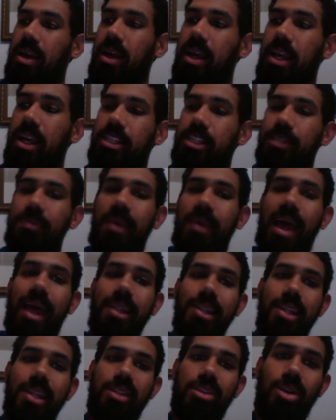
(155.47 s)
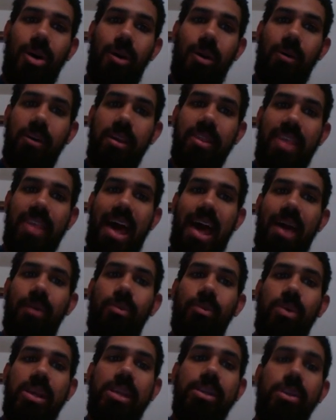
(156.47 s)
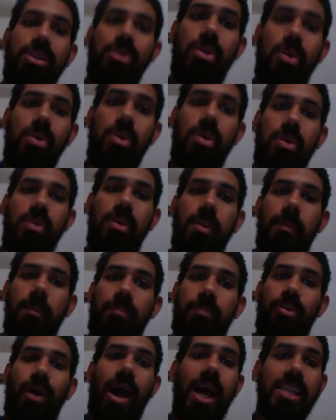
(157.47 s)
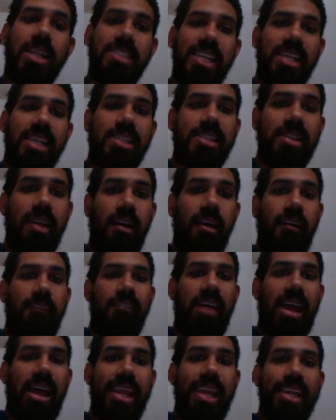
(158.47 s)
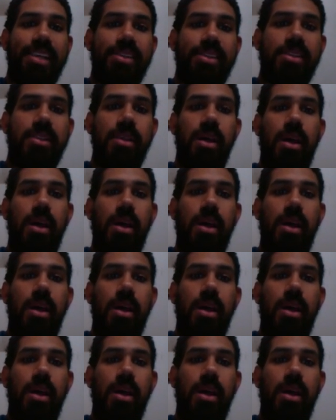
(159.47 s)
it's mandatory that we do projects of at least